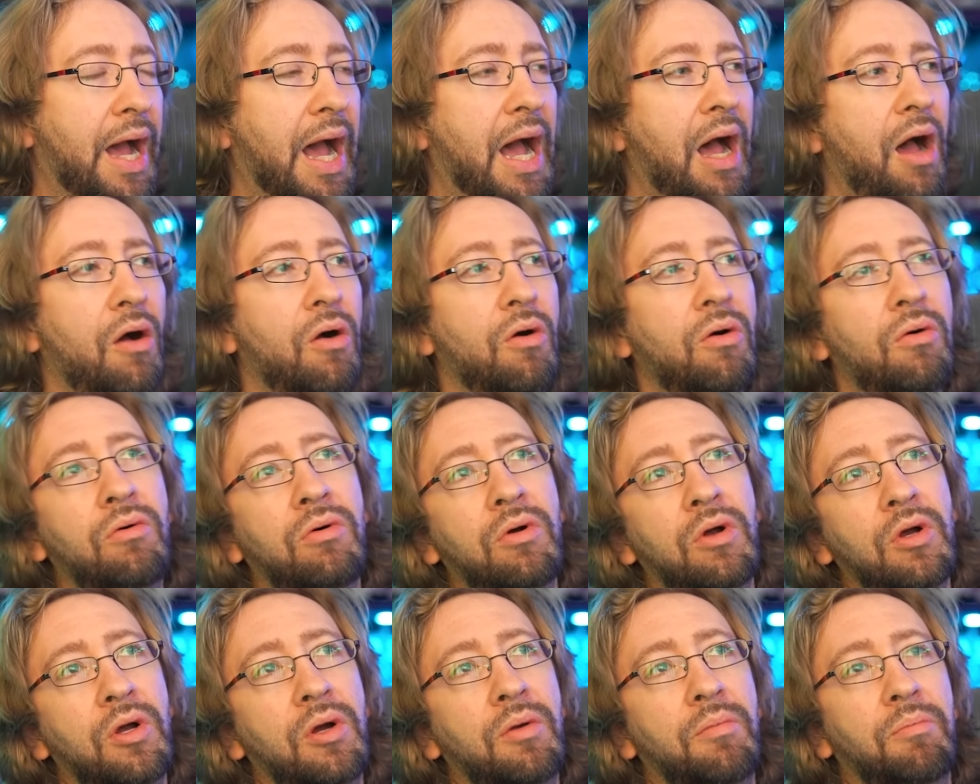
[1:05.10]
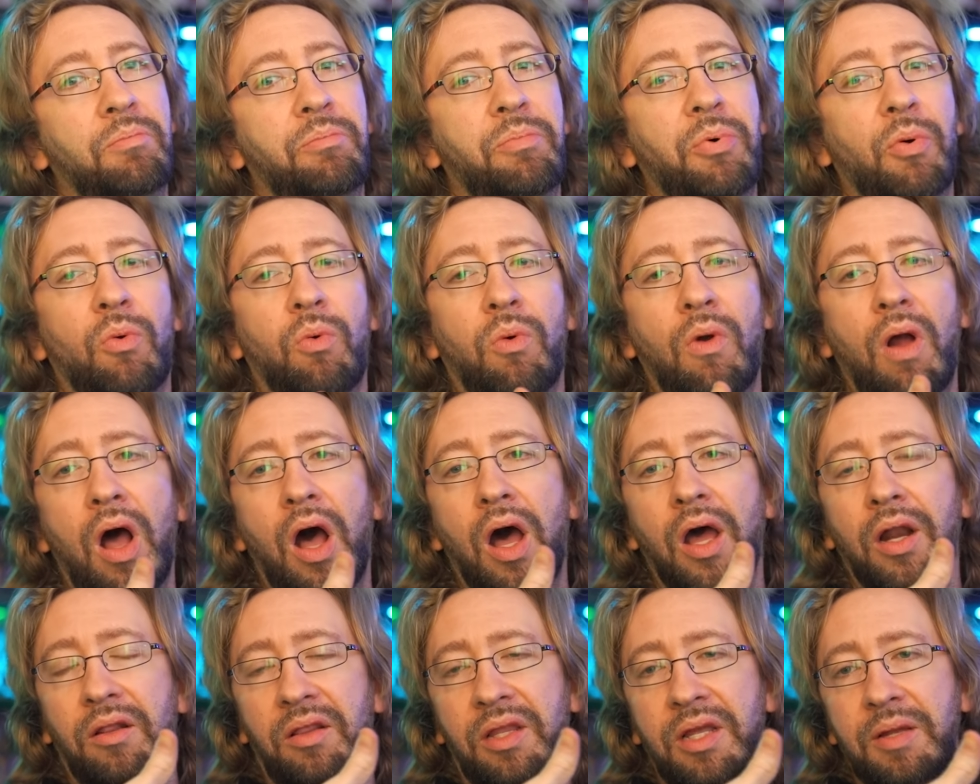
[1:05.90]
how
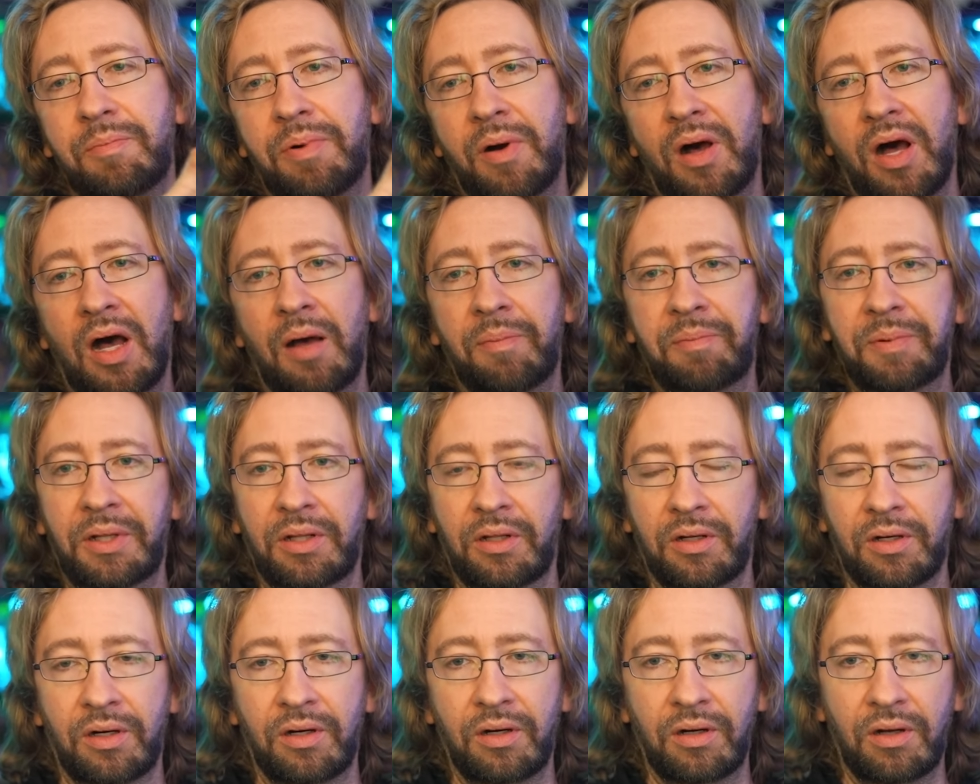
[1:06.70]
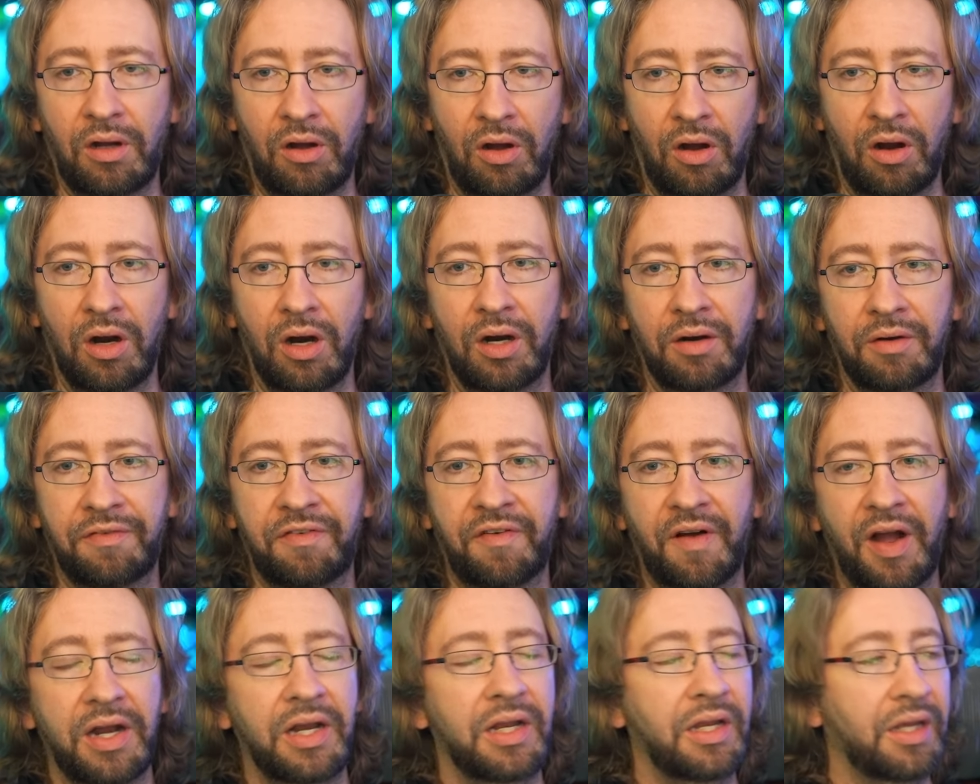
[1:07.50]
broadly popular are
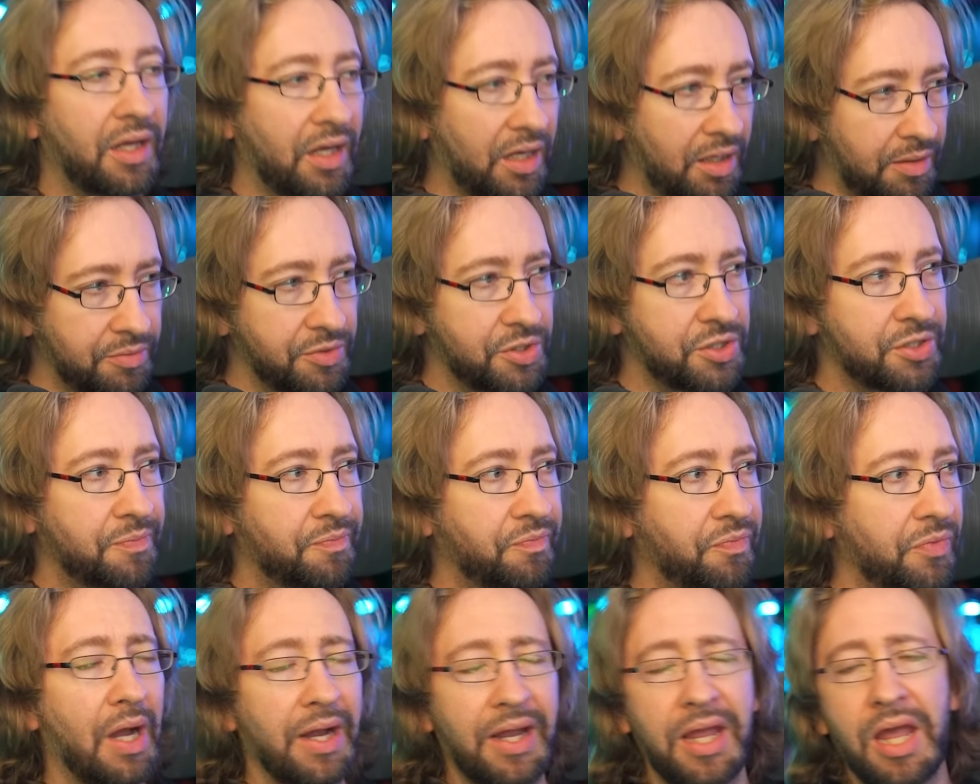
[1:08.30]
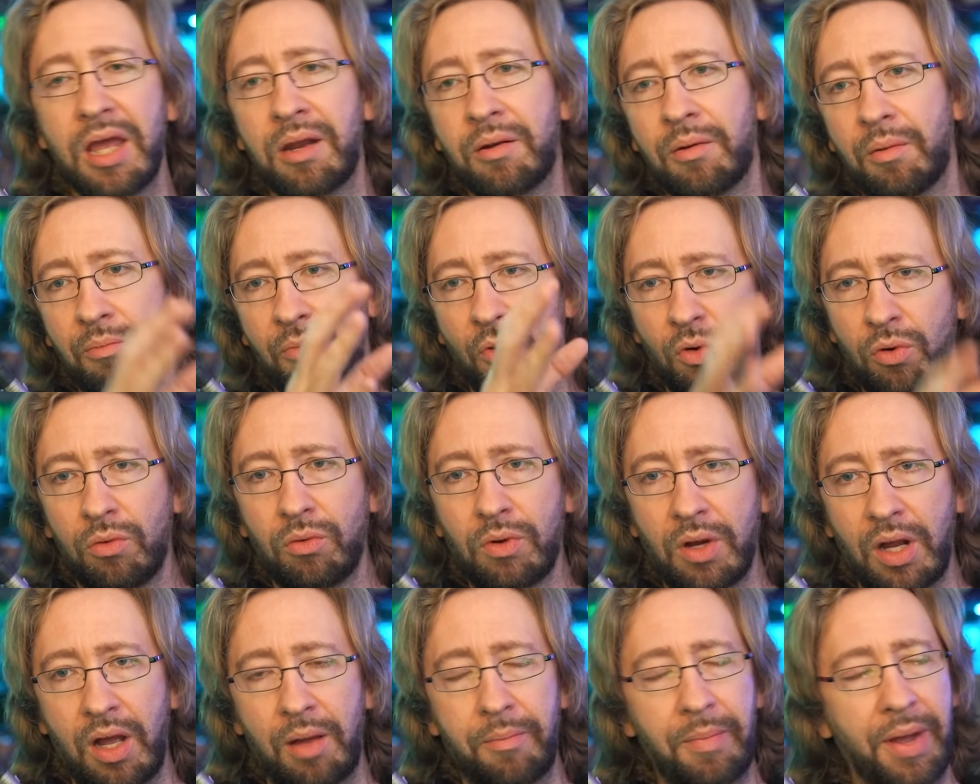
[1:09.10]
fighting games. Again, Mortal
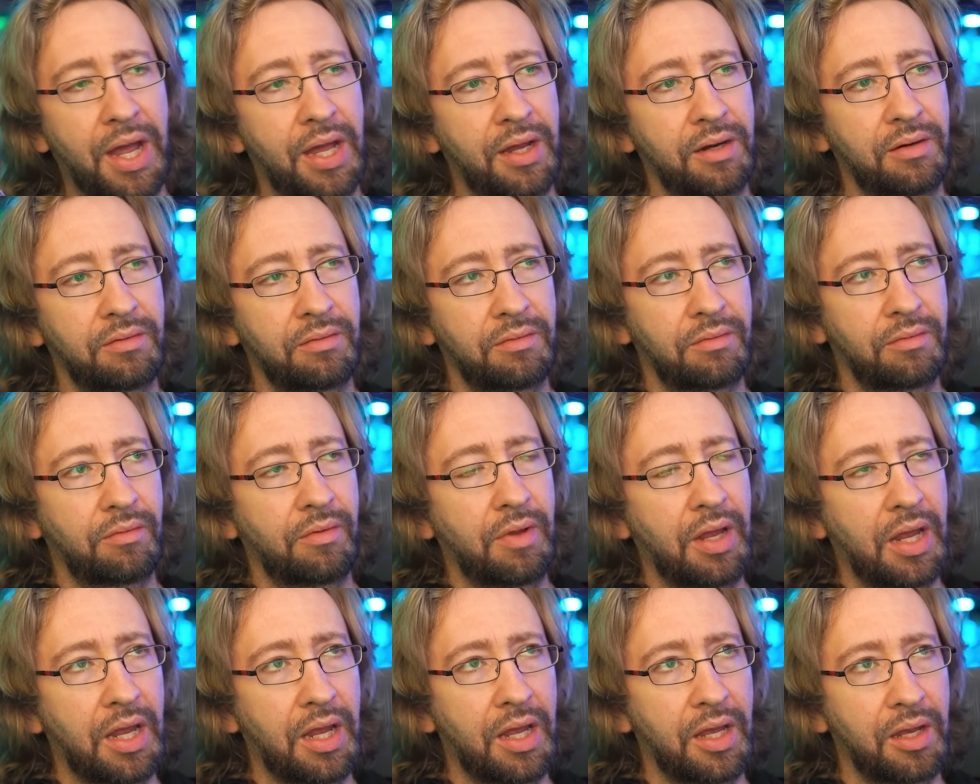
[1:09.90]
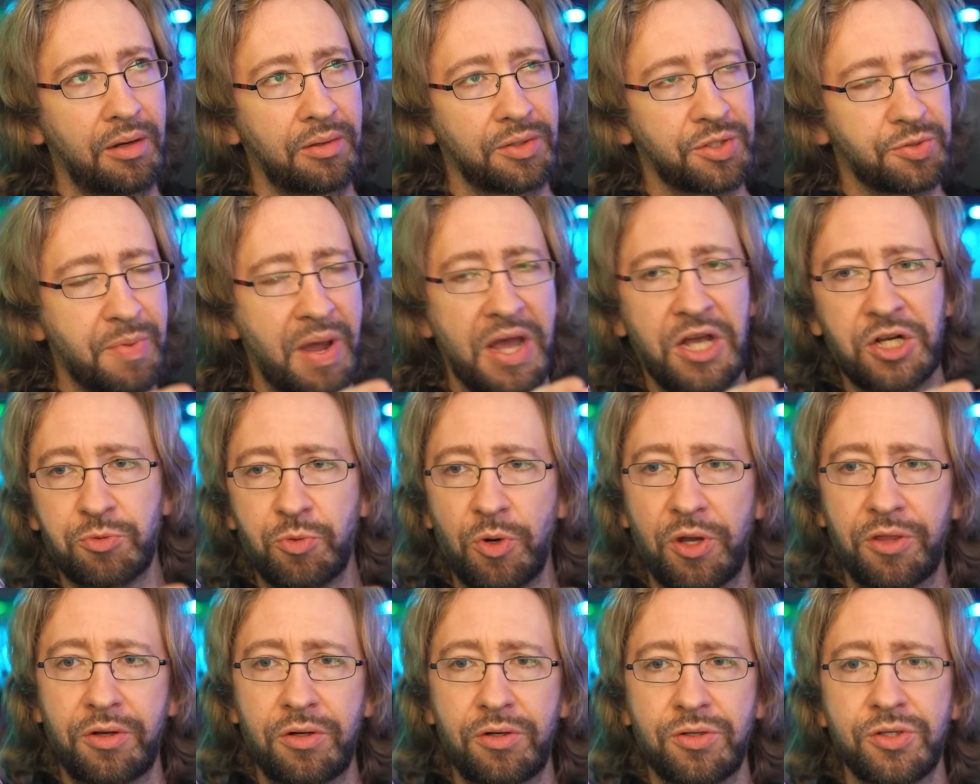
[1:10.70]
Kombat and Smash
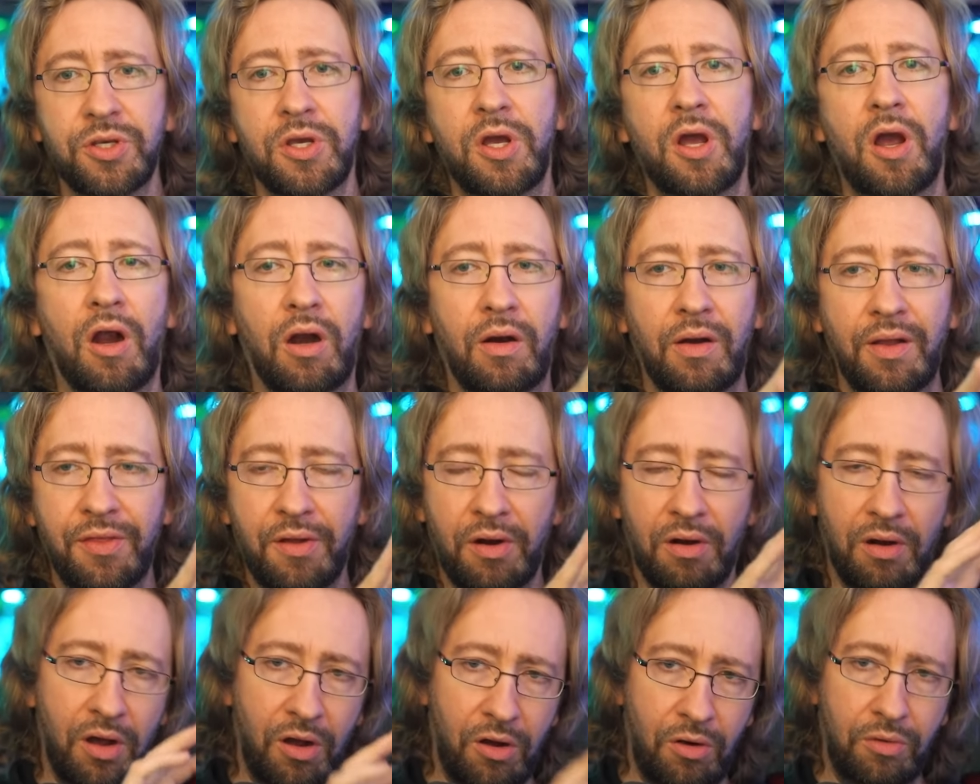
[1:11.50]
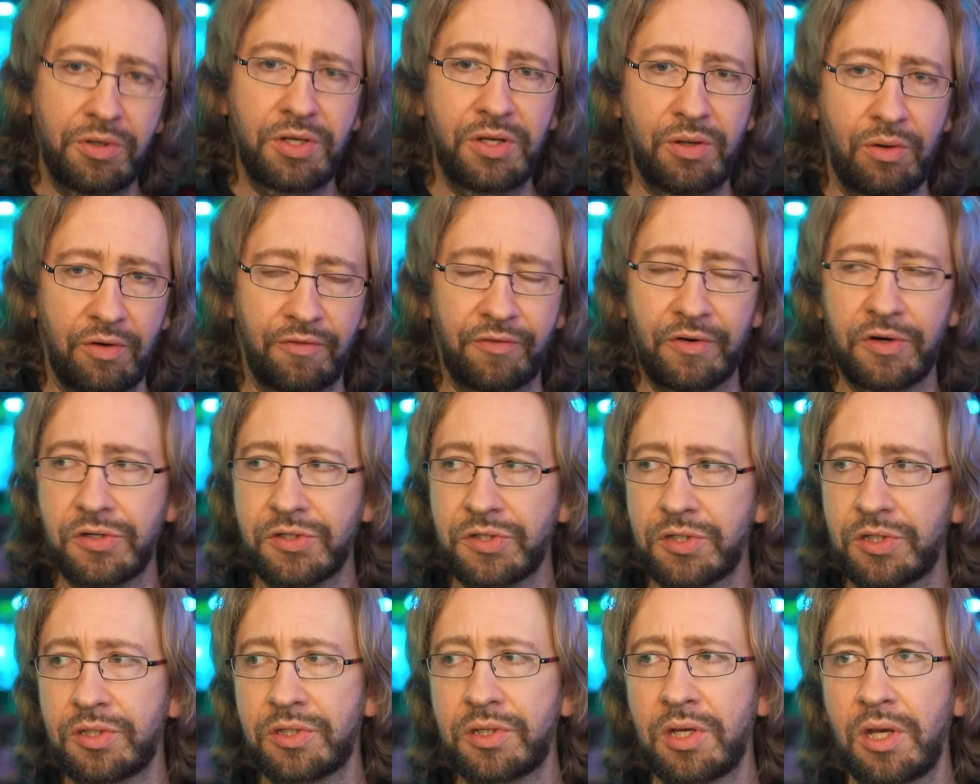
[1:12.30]
Brothers are in their own
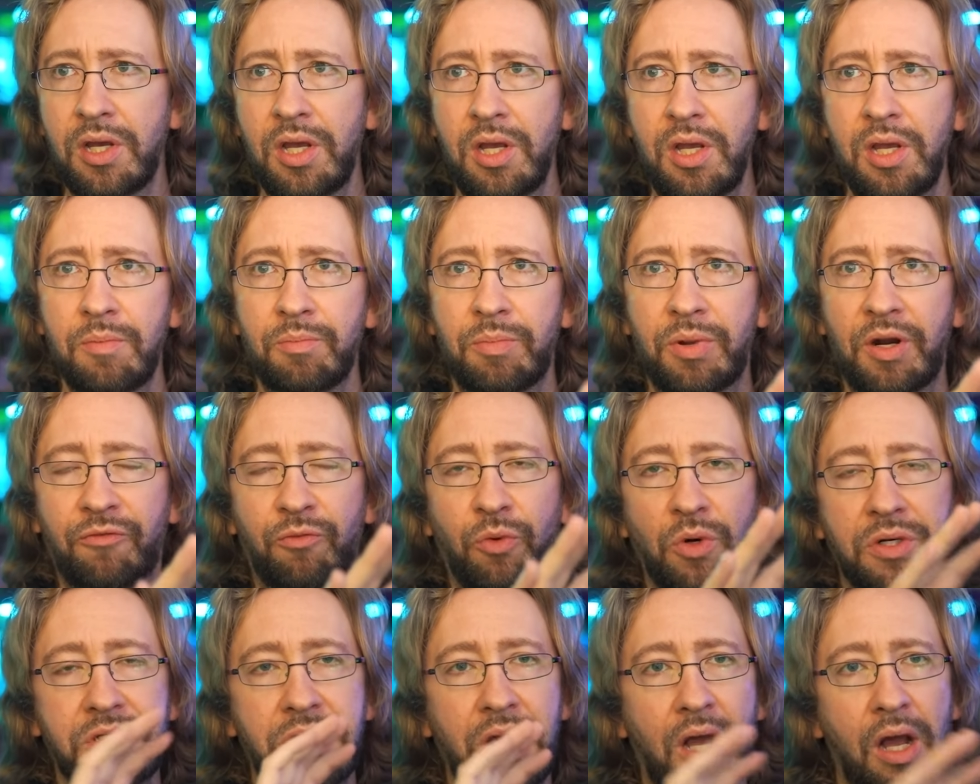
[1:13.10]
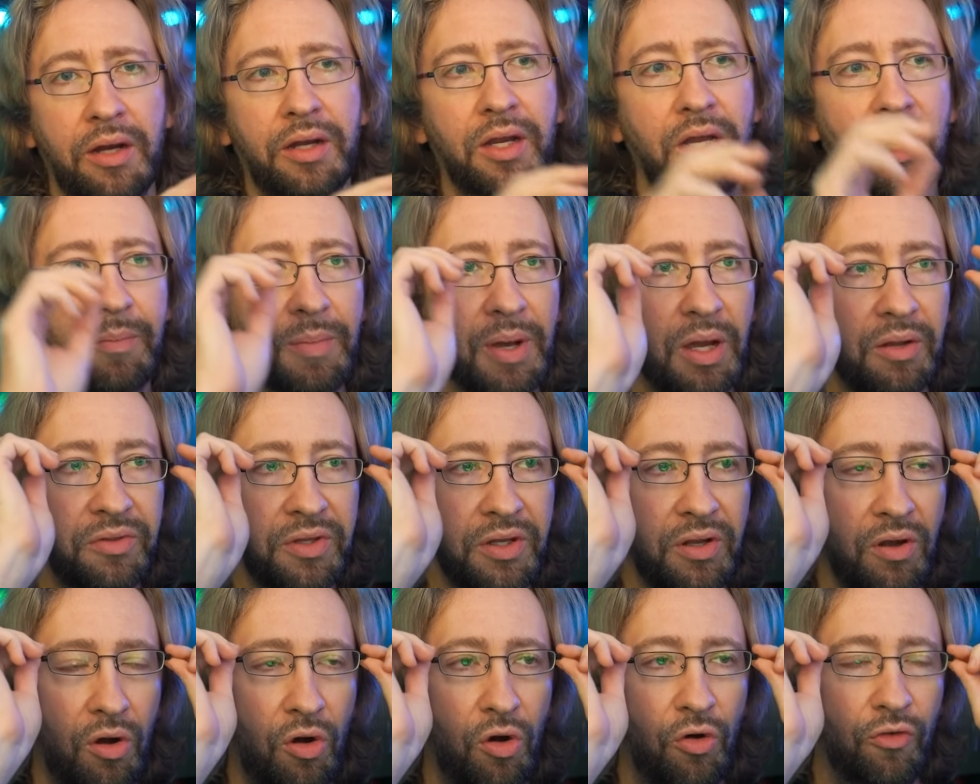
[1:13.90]
universes. But if we're talking about
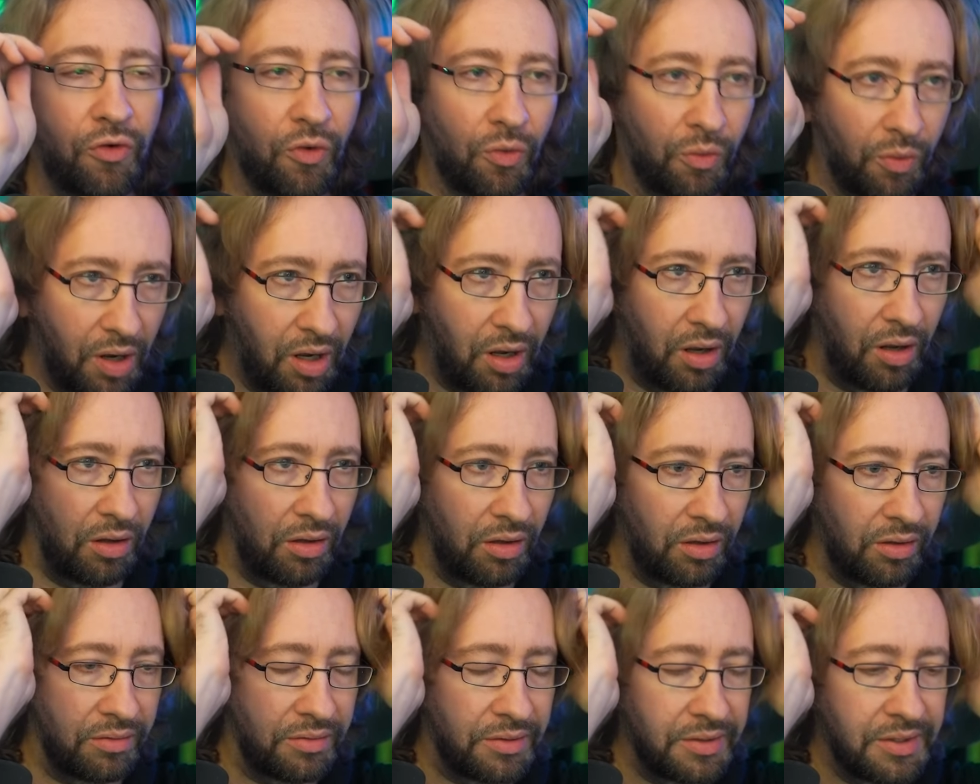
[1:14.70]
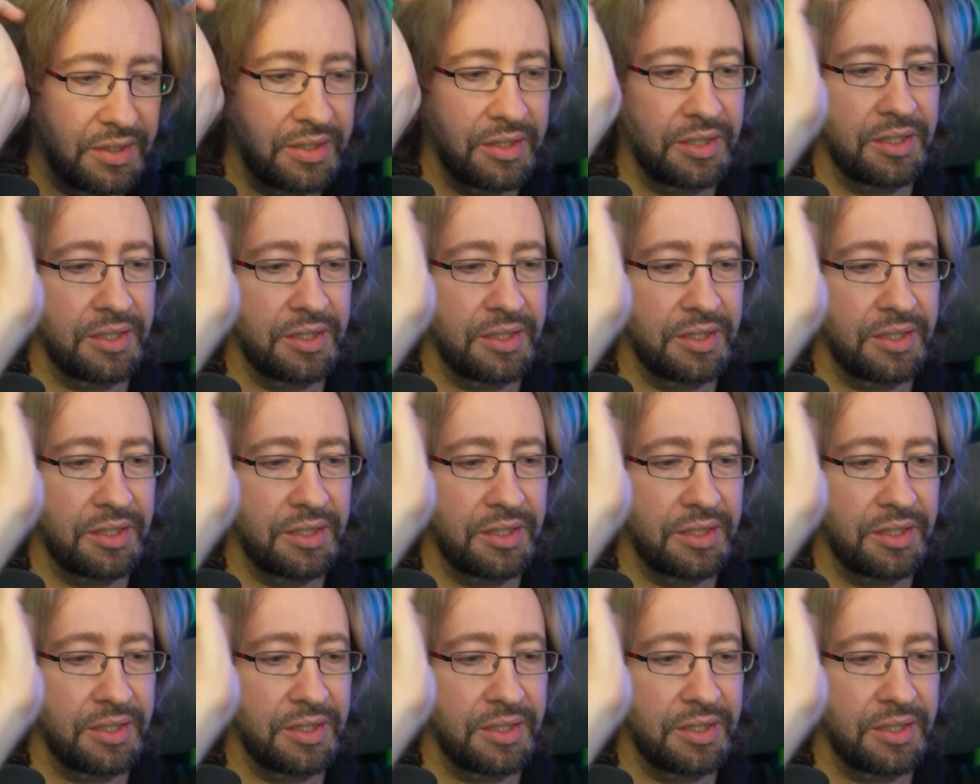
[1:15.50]
the overall